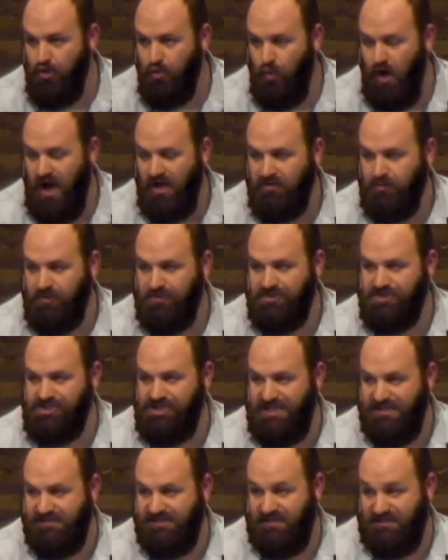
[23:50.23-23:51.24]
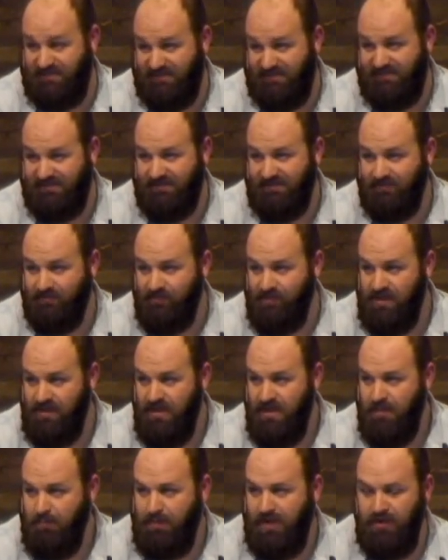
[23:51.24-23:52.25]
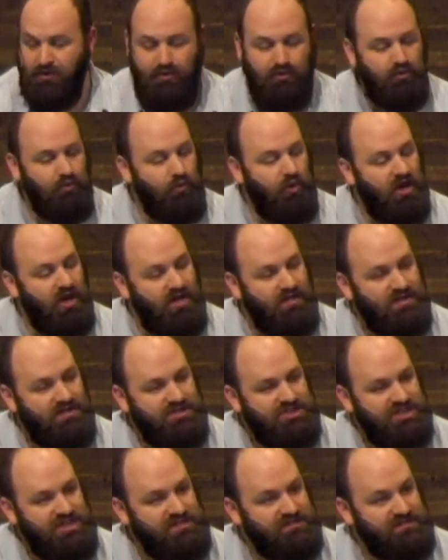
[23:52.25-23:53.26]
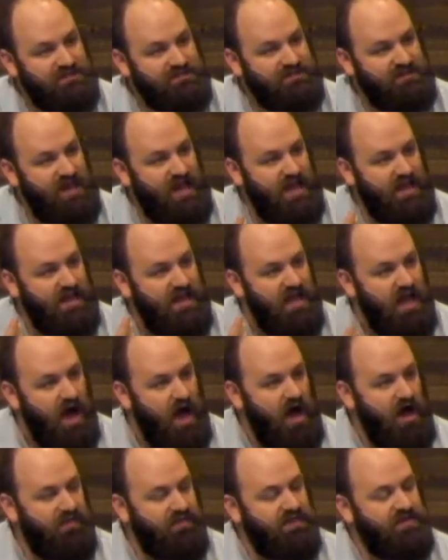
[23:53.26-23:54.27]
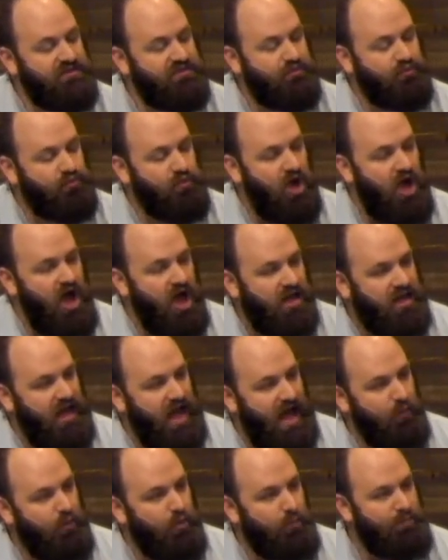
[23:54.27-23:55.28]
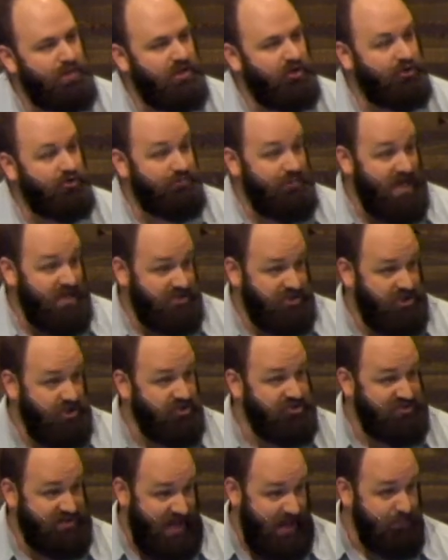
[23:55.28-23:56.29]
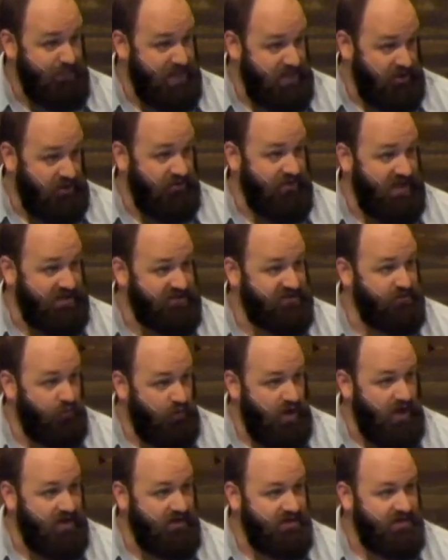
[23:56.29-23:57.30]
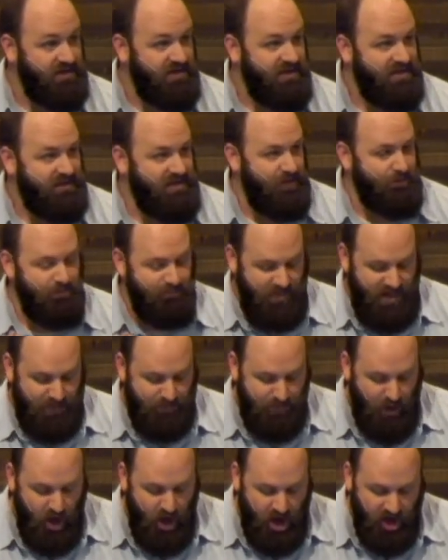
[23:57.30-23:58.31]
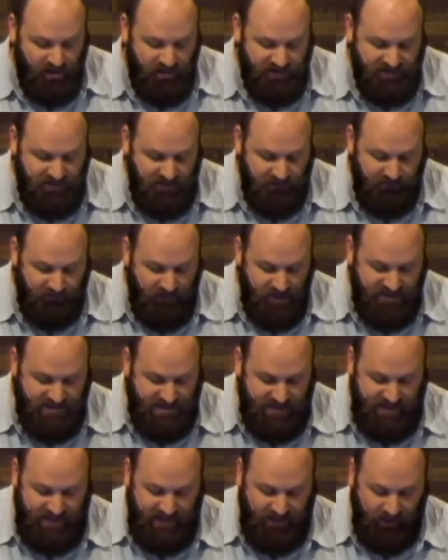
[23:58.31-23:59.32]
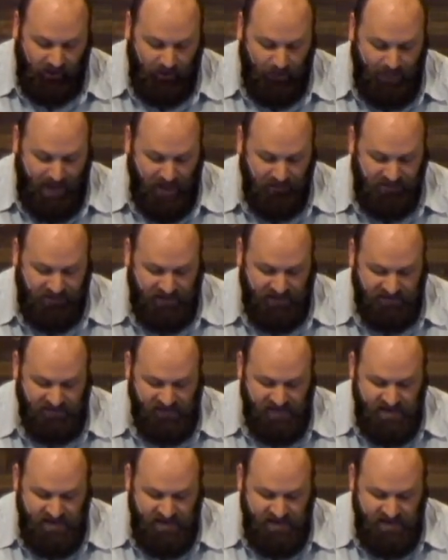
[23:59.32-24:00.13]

walked with Jesus. Peter, the one that Jesus said, on this rock I will build my church. That Peter, that's the one that Paul is confronting here about this,